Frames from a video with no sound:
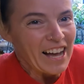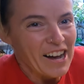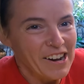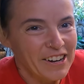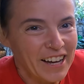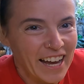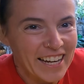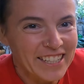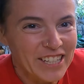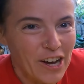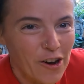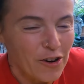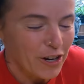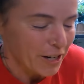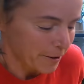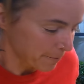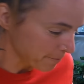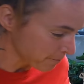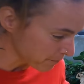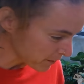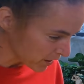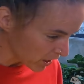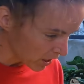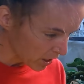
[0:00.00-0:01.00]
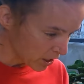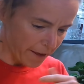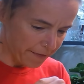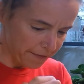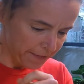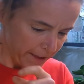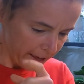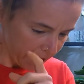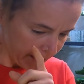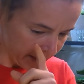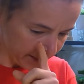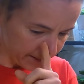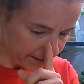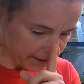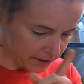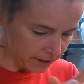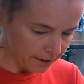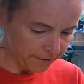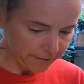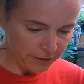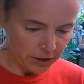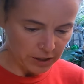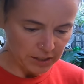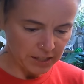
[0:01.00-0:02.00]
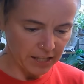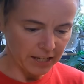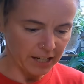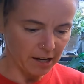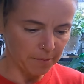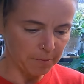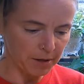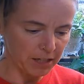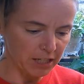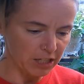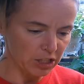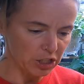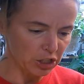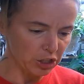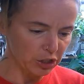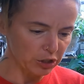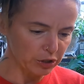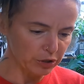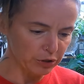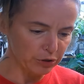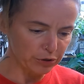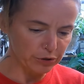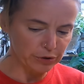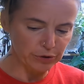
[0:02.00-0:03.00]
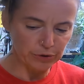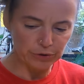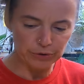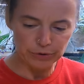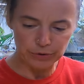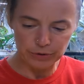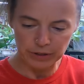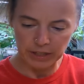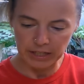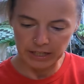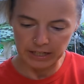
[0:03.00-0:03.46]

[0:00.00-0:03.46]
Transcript: Okay, doke. I think the first thing I'm gonna do